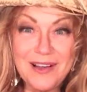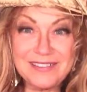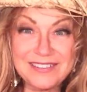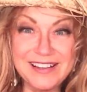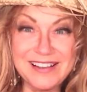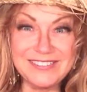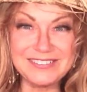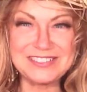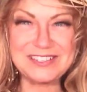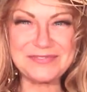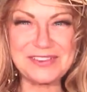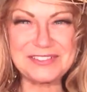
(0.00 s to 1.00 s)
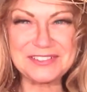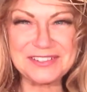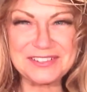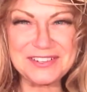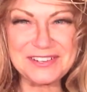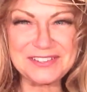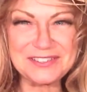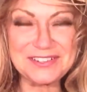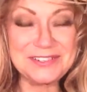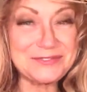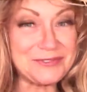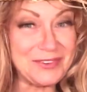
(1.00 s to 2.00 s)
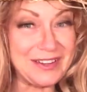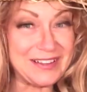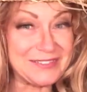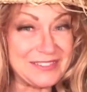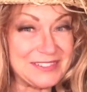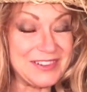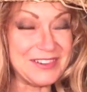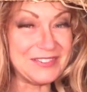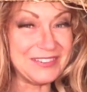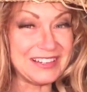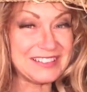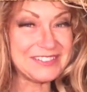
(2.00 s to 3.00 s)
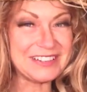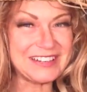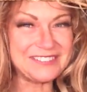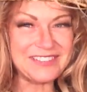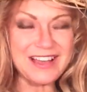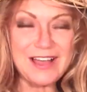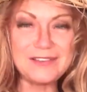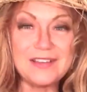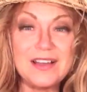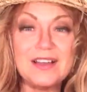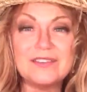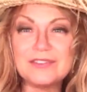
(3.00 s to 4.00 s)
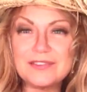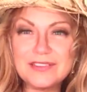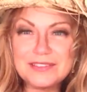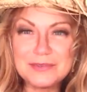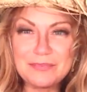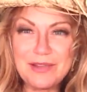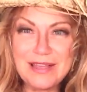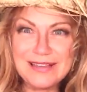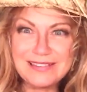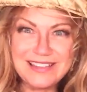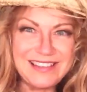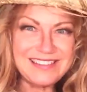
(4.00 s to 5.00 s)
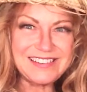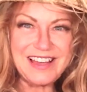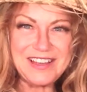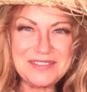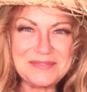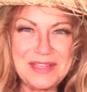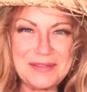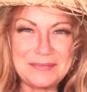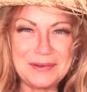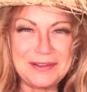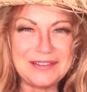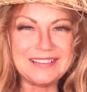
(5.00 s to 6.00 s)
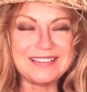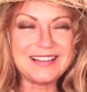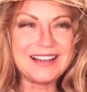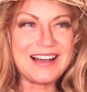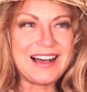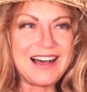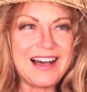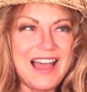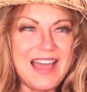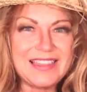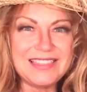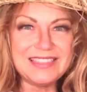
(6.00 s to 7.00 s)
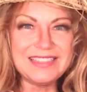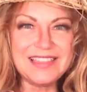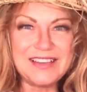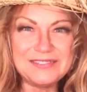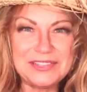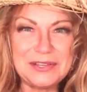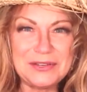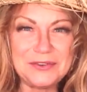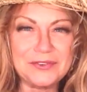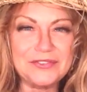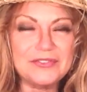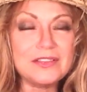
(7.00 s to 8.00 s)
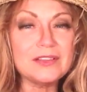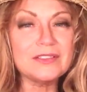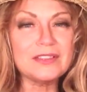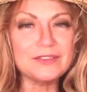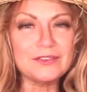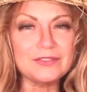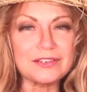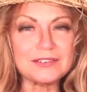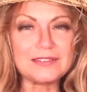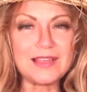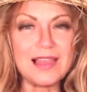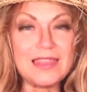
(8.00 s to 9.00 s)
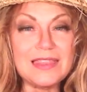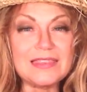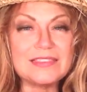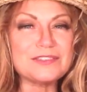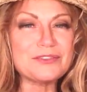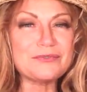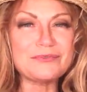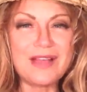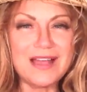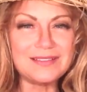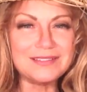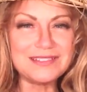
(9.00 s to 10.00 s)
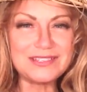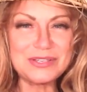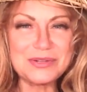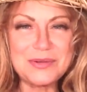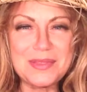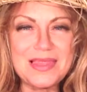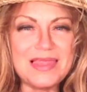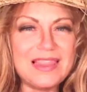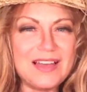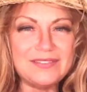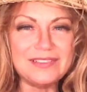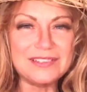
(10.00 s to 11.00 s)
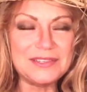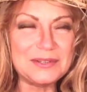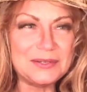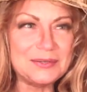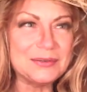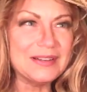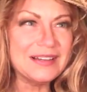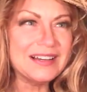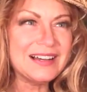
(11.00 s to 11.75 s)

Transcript: Welcome to Spiritual Dessert Trews, episode 125 for Russell Brand and other people. I love you. Feel the universe surrounding you, loving you.